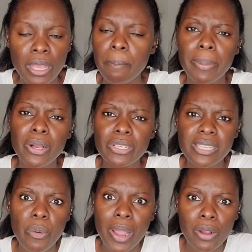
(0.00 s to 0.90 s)
because
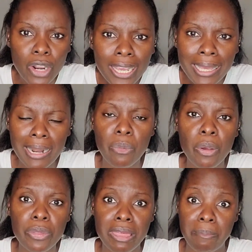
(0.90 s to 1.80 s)
they were going to get away
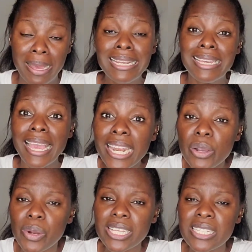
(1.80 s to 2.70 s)
with the money
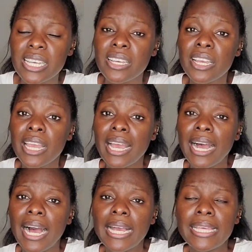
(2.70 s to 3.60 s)
anyways.
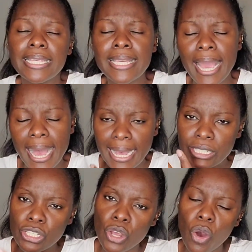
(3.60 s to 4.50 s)
Yeah.
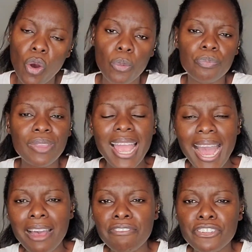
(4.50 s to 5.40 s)
So
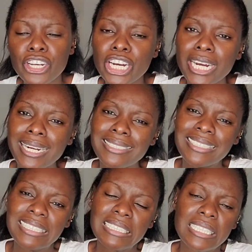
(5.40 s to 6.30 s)
after,
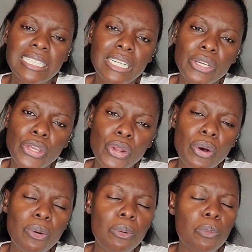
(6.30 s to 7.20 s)
we
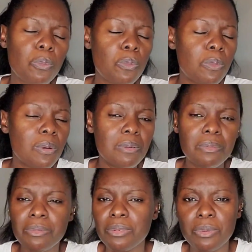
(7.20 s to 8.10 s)

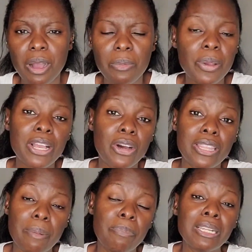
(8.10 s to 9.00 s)
called
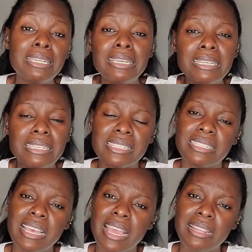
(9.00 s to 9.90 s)
the police,
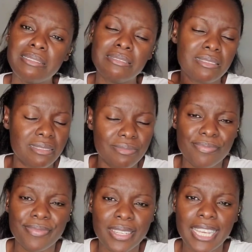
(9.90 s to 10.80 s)
and
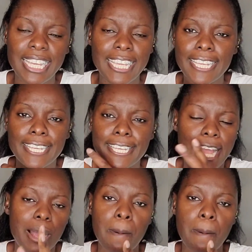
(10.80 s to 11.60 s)
Yeah,